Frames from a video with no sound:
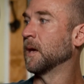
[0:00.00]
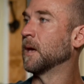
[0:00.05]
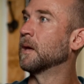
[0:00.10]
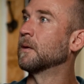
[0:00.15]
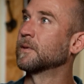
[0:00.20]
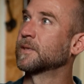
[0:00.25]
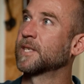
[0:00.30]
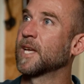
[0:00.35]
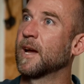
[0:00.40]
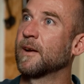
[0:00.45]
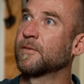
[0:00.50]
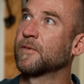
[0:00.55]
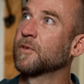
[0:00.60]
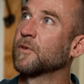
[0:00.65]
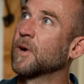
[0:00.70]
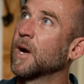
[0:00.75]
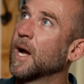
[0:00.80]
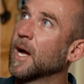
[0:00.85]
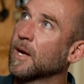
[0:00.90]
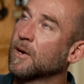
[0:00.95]
It was
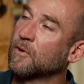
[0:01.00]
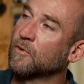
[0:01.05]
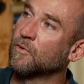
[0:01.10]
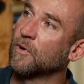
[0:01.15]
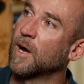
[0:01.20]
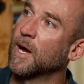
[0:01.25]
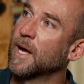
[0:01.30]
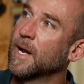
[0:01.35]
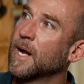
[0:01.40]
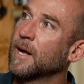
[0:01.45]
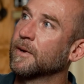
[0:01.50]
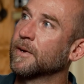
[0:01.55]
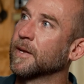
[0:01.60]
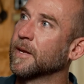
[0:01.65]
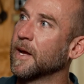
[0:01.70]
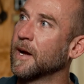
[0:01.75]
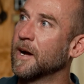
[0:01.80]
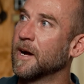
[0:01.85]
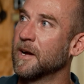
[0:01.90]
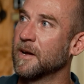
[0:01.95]
after I cried out to
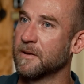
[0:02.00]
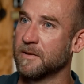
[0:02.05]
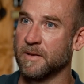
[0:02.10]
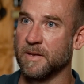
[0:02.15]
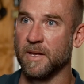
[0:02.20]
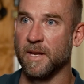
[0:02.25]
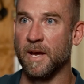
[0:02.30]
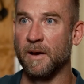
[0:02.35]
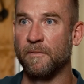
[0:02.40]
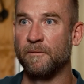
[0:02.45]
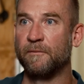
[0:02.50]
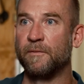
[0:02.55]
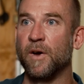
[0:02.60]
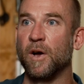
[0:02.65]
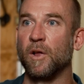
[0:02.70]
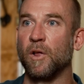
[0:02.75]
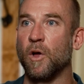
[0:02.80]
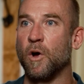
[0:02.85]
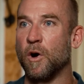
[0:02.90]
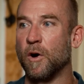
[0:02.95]
God, I
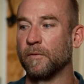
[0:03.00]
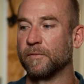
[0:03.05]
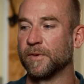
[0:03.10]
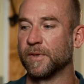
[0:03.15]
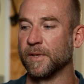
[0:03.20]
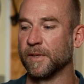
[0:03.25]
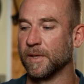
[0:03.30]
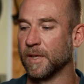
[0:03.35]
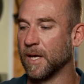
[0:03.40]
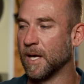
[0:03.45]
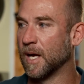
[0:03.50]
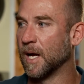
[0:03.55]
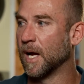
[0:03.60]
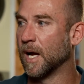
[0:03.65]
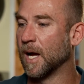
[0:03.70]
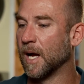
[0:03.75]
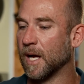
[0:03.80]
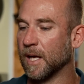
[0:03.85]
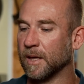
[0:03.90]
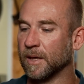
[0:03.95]
fell off to, I,
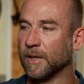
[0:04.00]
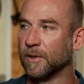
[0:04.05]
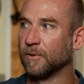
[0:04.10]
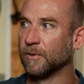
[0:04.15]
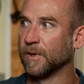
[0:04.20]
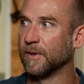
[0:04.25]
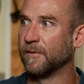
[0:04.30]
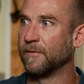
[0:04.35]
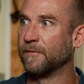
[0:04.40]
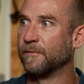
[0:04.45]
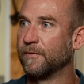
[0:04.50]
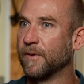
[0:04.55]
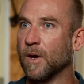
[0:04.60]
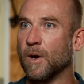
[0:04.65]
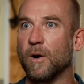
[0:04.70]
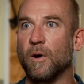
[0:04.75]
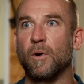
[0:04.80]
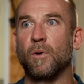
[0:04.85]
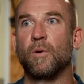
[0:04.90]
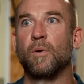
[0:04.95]
I literally
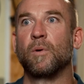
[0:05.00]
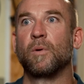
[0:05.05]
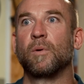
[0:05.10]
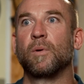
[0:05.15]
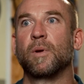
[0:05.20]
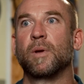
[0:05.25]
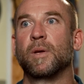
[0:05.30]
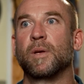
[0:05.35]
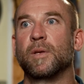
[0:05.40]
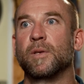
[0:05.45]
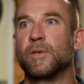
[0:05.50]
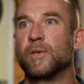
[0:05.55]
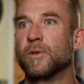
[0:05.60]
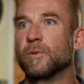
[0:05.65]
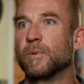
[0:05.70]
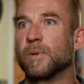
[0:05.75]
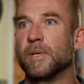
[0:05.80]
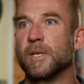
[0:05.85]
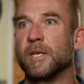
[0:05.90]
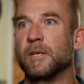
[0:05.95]
fell
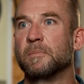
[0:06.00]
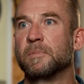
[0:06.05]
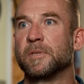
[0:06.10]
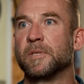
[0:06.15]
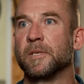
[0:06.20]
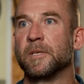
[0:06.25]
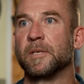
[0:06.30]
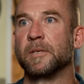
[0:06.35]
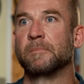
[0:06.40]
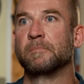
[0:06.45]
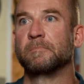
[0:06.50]
into a deep sleep.